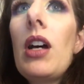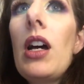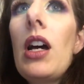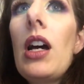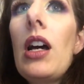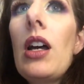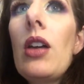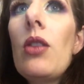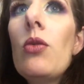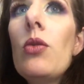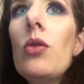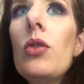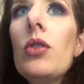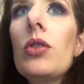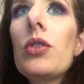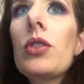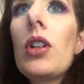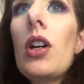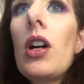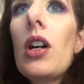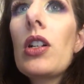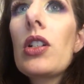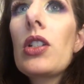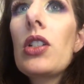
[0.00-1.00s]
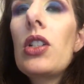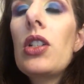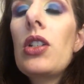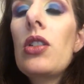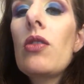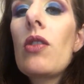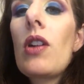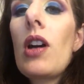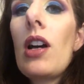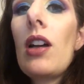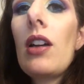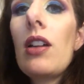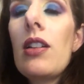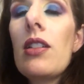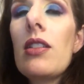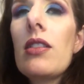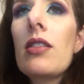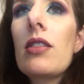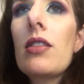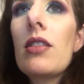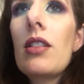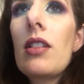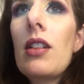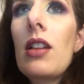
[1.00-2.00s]
I will talk to you
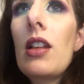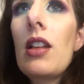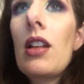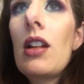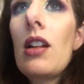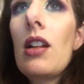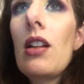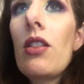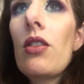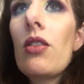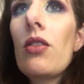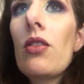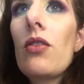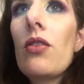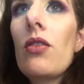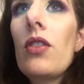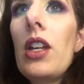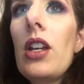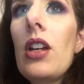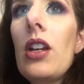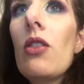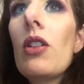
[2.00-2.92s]
guys in another video.